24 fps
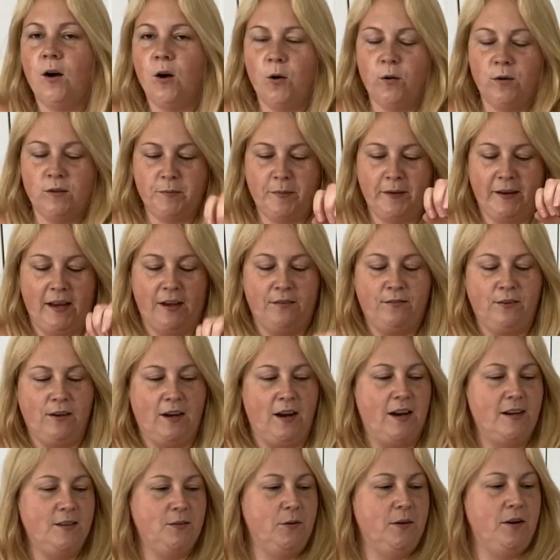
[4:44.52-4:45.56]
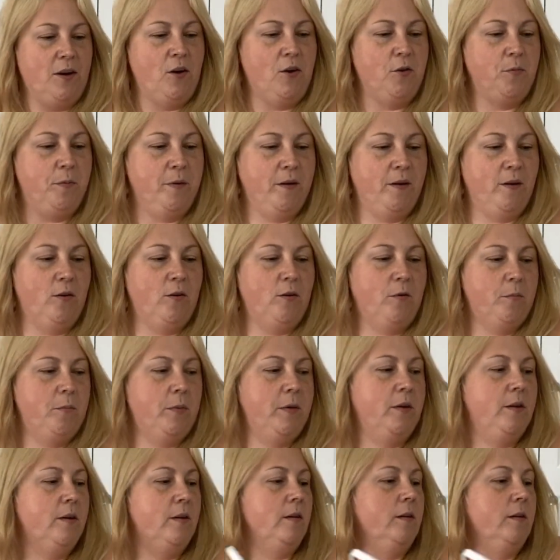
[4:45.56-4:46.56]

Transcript: Always be careful, guys, when opening up.